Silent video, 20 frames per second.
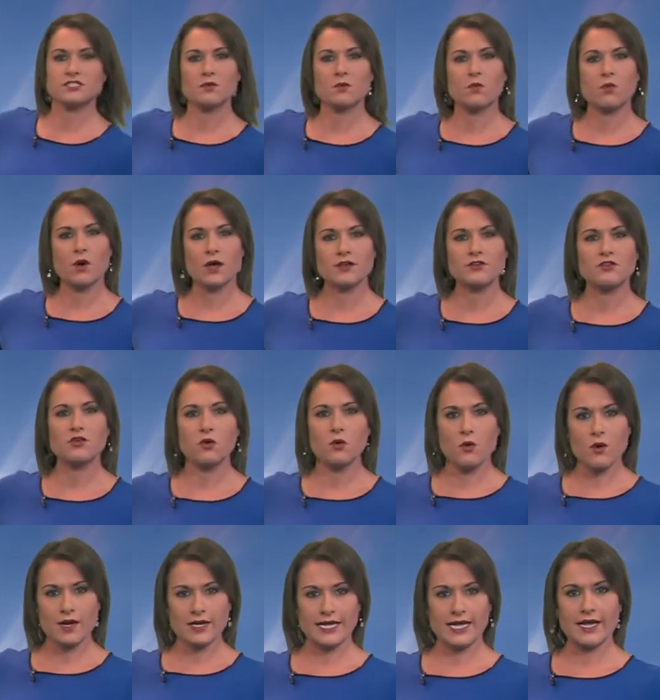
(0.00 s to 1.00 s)
a
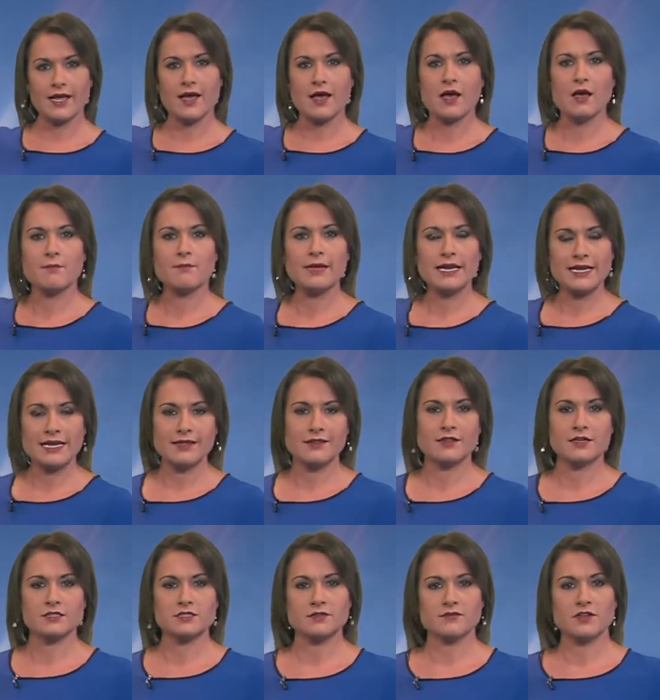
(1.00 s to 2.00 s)
120, meaning
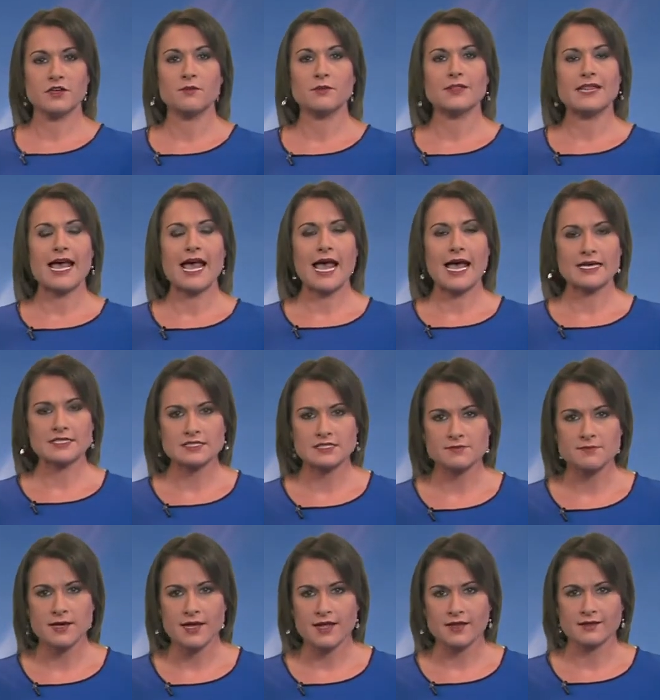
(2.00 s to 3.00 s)
those of you with asthma,